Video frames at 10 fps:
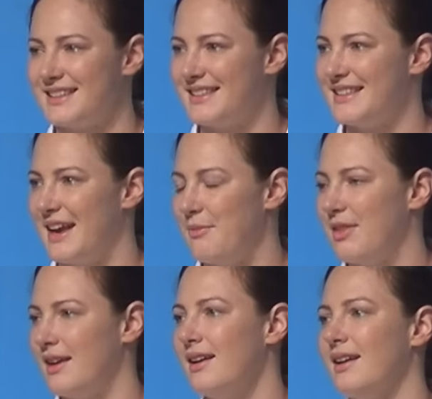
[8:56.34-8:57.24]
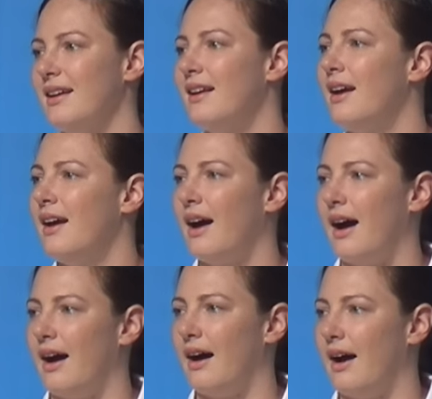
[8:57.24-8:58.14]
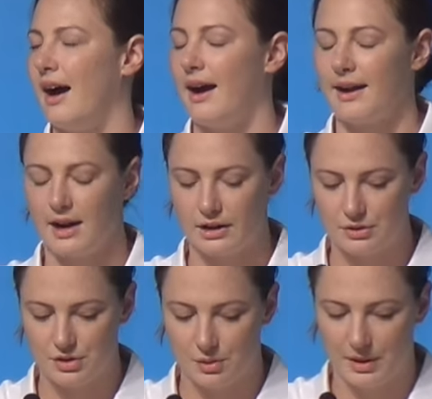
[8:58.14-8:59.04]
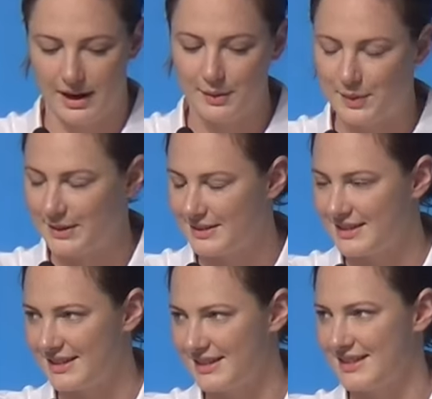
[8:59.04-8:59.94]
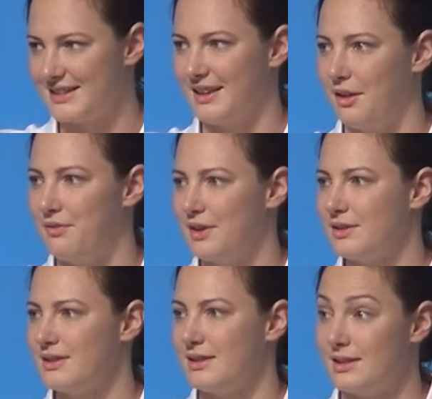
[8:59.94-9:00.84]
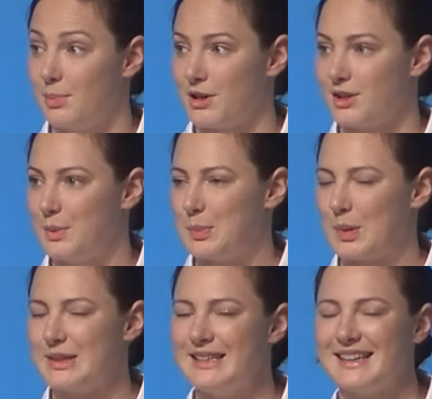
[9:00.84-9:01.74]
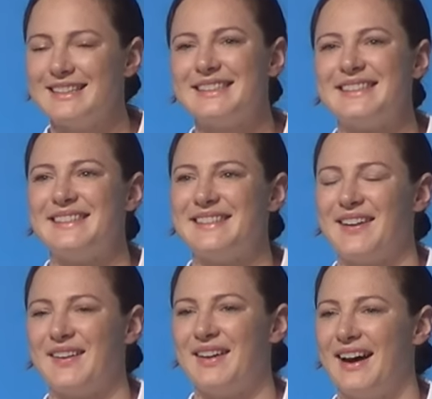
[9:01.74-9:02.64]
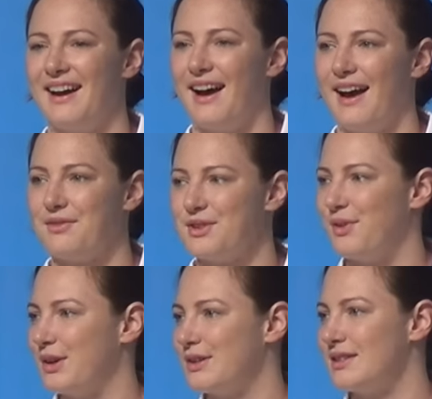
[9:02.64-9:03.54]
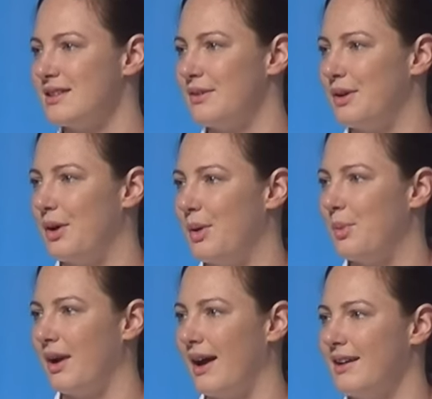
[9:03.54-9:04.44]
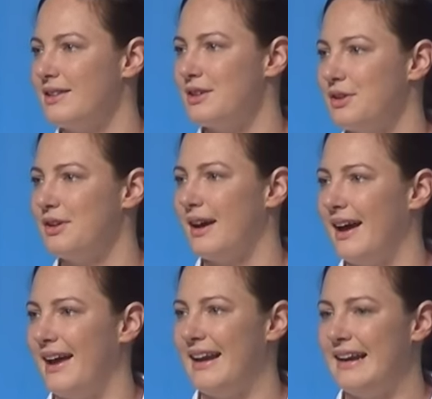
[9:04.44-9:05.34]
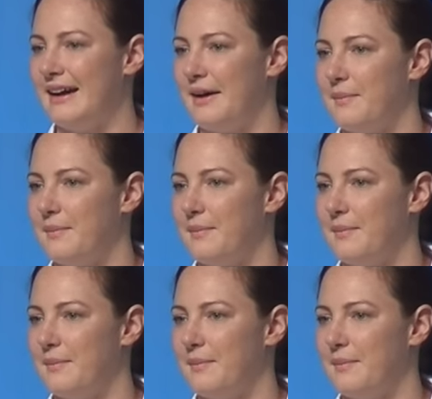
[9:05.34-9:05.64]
the same thing. And I can't control what anyone else does in the field, especially what Bronte does. So I have to focus on what I can do, and